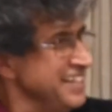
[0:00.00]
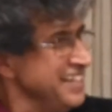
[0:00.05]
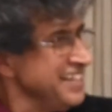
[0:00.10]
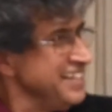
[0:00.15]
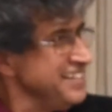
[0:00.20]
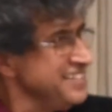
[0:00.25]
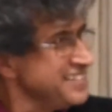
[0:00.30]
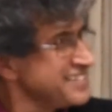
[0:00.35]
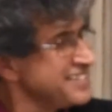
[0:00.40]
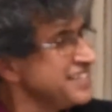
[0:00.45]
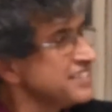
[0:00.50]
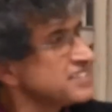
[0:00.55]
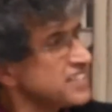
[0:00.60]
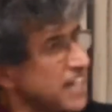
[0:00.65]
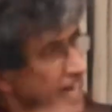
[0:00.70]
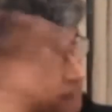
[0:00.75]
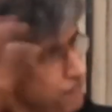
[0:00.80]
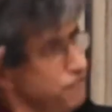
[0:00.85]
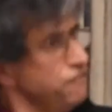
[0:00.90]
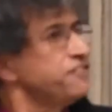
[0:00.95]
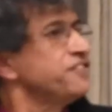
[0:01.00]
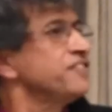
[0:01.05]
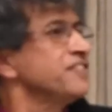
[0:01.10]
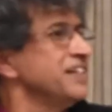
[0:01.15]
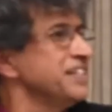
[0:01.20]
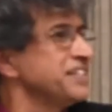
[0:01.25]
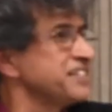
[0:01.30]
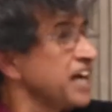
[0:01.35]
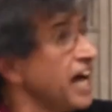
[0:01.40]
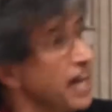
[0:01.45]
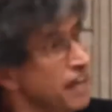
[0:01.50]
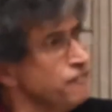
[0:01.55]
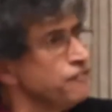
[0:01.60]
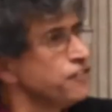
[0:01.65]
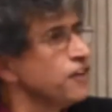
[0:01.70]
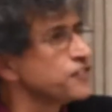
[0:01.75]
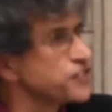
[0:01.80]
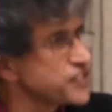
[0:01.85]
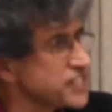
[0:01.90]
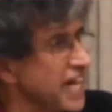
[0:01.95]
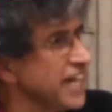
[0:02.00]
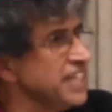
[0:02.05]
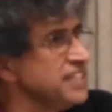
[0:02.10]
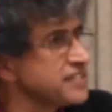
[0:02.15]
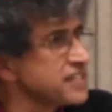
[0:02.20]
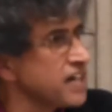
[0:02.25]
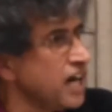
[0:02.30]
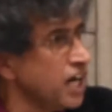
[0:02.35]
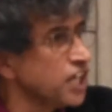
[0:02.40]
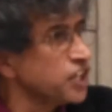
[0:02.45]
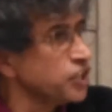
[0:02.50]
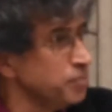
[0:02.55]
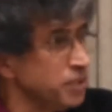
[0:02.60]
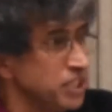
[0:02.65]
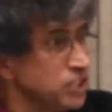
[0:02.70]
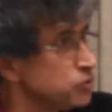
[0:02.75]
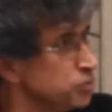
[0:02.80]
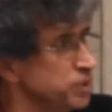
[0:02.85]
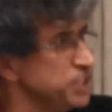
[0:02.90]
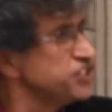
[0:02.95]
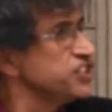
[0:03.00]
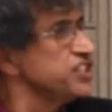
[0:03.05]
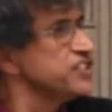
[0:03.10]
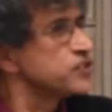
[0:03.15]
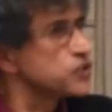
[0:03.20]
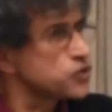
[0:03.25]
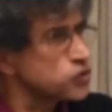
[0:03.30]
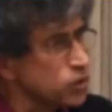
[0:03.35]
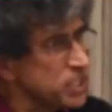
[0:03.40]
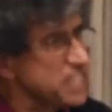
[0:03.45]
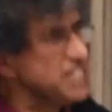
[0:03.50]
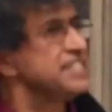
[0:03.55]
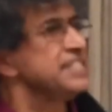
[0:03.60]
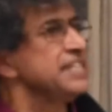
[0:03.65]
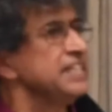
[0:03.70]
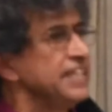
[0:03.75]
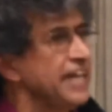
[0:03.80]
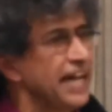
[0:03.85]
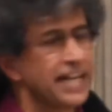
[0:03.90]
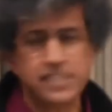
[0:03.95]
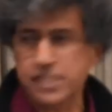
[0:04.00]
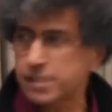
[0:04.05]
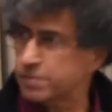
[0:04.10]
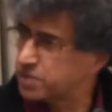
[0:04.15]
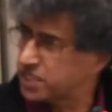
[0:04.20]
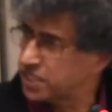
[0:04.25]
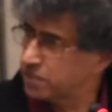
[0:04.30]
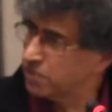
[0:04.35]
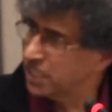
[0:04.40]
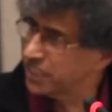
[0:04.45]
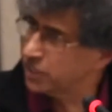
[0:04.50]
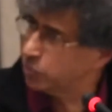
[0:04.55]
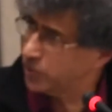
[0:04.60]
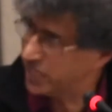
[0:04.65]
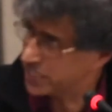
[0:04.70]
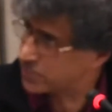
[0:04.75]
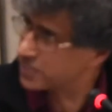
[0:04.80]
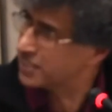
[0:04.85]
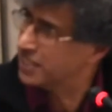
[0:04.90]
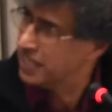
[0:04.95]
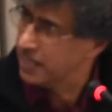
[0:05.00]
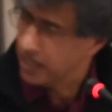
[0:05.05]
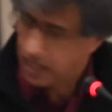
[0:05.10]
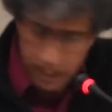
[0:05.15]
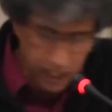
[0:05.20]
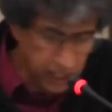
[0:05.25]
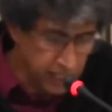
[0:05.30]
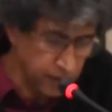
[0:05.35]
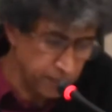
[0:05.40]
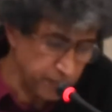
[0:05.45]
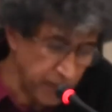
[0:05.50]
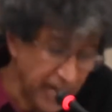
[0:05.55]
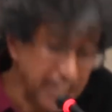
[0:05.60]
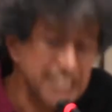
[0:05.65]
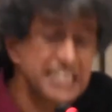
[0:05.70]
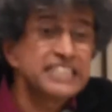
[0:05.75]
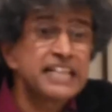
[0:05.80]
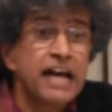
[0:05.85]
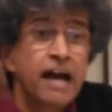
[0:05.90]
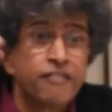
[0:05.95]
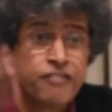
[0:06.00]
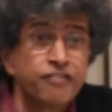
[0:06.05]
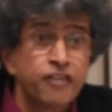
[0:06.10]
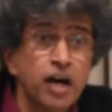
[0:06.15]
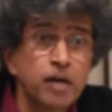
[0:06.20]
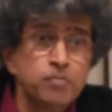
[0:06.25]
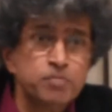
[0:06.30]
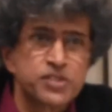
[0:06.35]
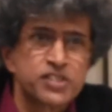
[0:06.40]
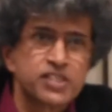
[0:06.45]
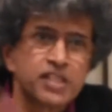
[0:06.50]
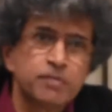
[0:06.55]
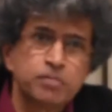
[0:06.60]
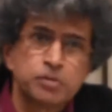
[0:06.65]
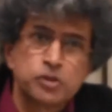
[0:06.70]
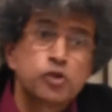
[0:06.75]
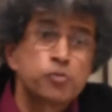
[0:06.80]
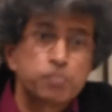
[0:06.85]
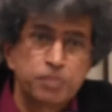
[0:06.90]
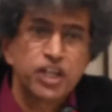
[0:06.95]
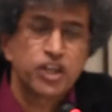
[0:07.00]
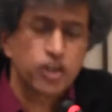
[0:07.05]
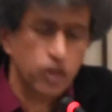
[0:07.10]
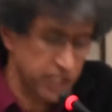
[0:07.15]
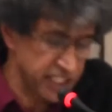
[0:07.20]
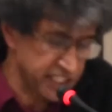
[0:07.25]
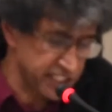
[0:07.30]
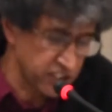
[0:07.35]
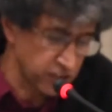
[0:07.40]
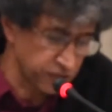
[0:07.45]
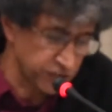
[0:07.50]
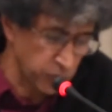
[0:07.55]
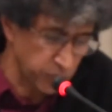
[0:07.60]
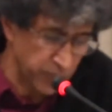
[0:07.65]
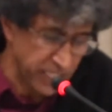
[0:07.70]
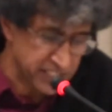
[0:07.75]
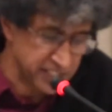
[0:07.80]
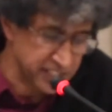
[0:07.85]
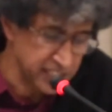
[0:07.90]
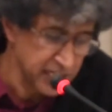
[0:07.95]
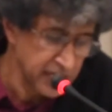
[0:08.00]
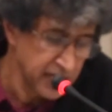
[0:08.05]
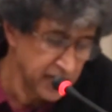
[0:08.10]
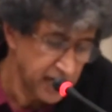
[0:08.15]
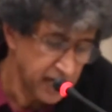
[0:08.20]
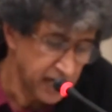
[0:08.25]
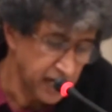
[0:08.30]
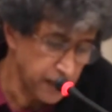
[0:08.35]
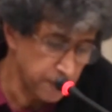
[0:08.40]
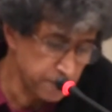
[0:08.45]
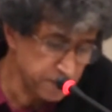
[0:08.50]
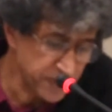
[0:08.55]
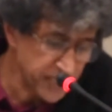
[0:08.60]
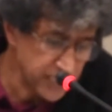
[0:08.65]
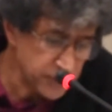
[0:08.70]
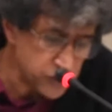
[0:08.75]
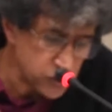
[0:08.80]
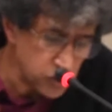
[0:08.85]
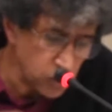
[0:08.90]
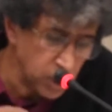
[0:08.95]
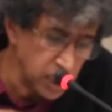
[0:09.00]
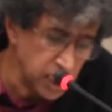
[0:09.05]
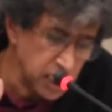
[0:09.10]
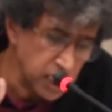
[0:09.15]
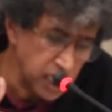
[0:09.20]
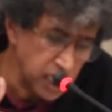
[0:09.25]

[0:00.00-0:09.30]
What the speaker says: is the triumph of science argument, which is so easily accepted by the West, and it affirms the superiority of the West. So